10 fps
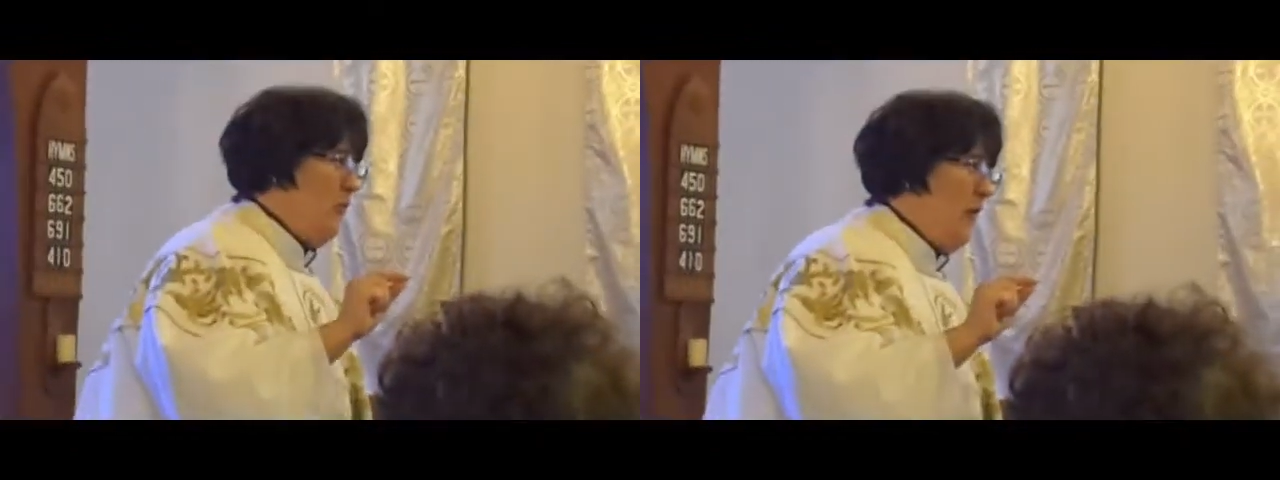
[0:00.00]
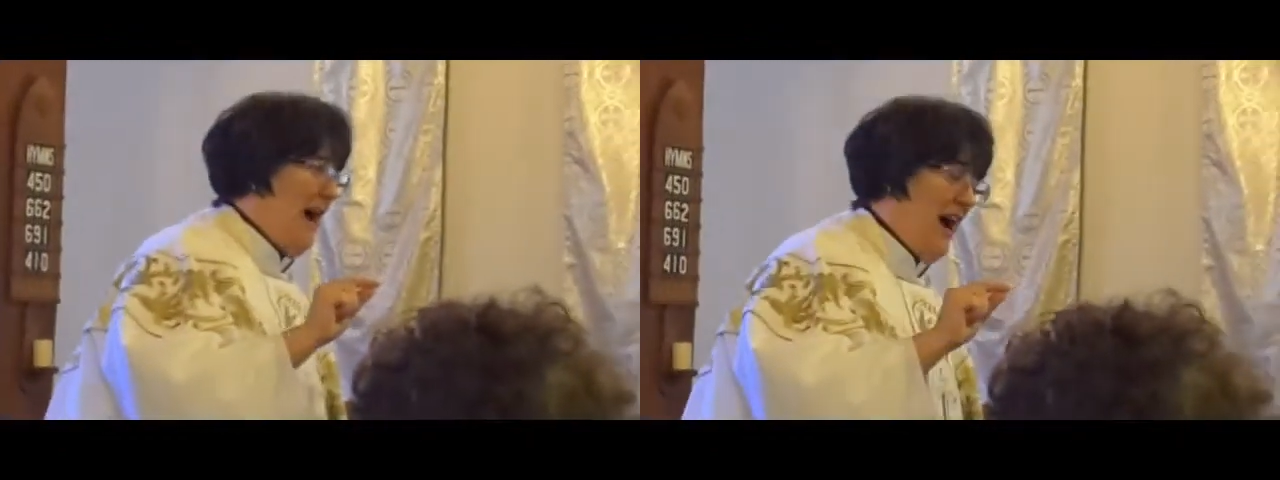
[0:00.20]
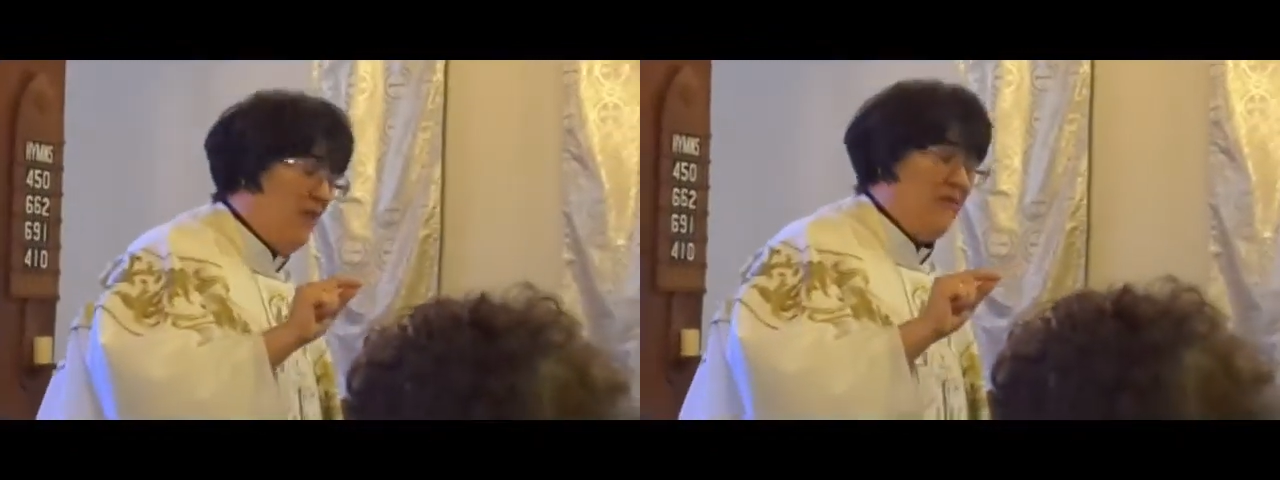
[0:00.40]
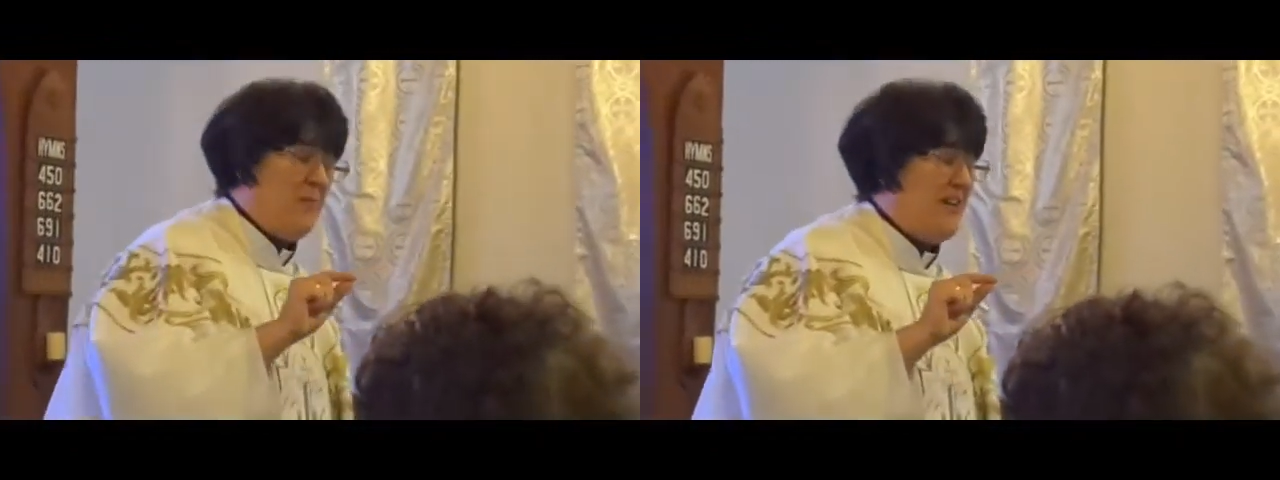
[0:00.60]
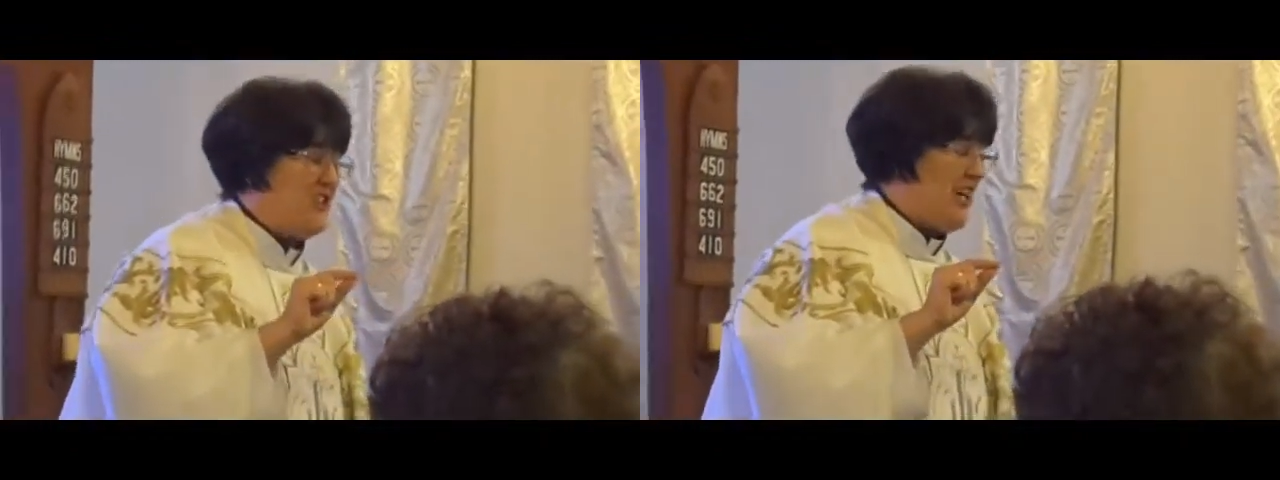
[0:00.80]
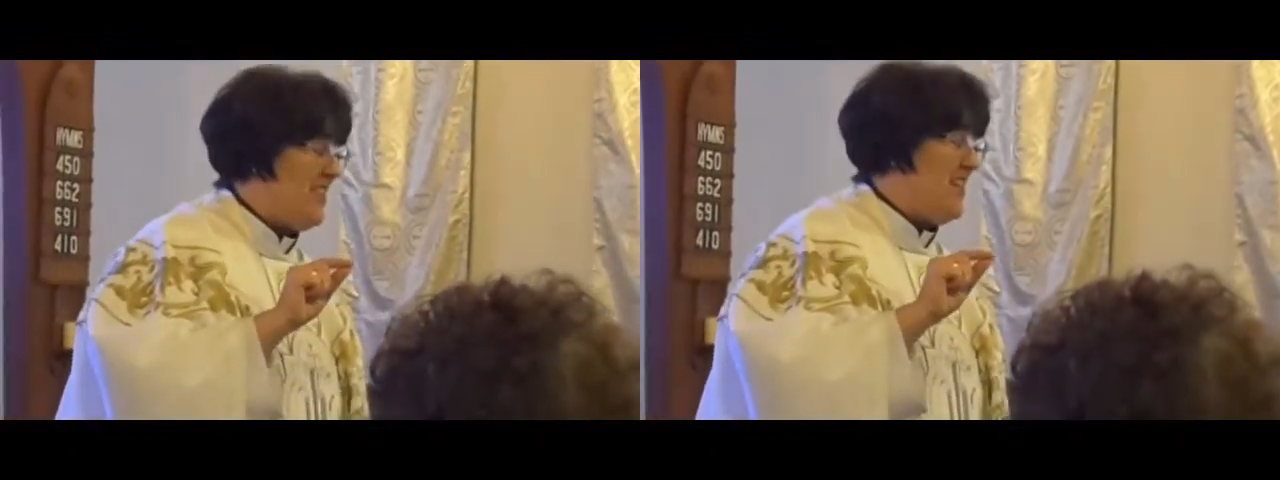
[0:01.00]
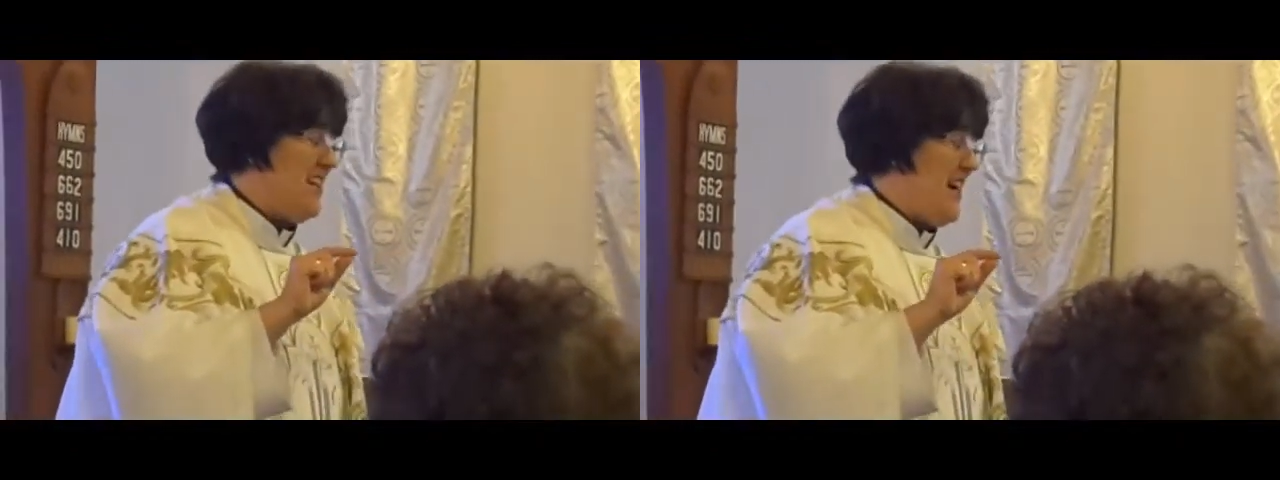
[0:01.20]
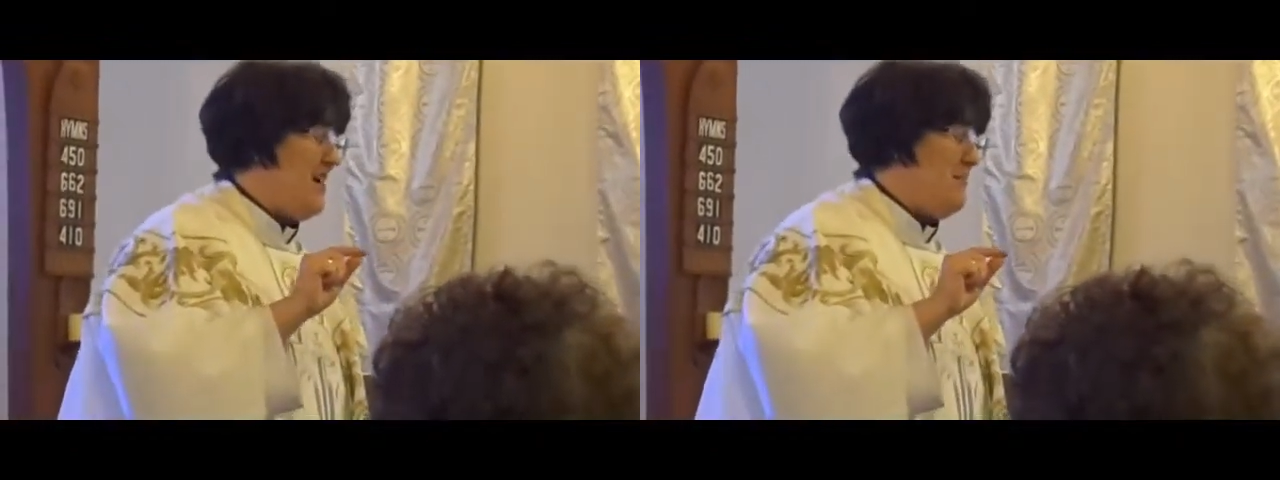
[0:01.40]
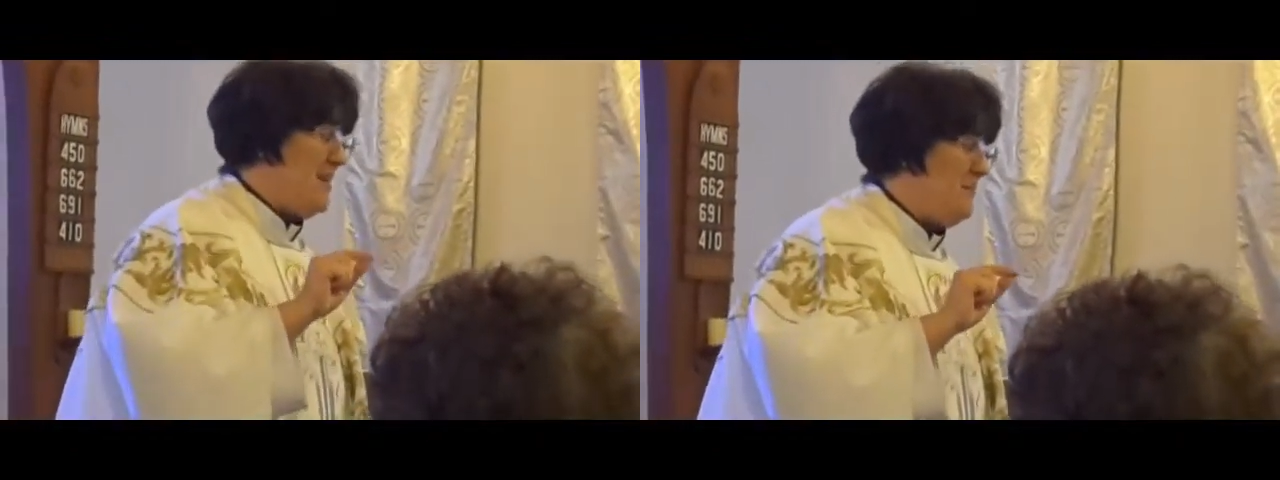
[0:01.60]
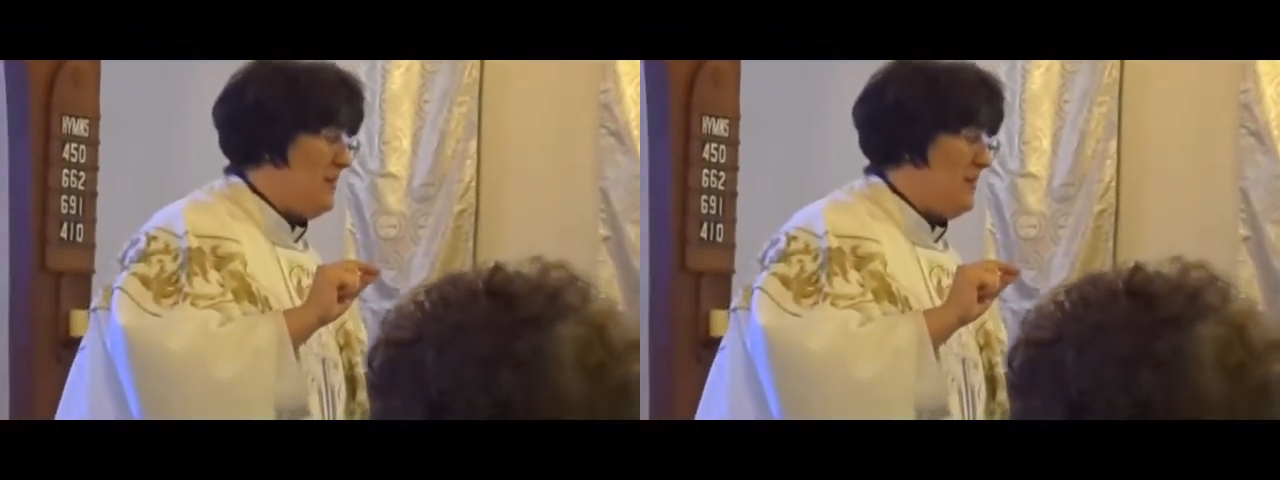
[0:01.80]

however much I think I might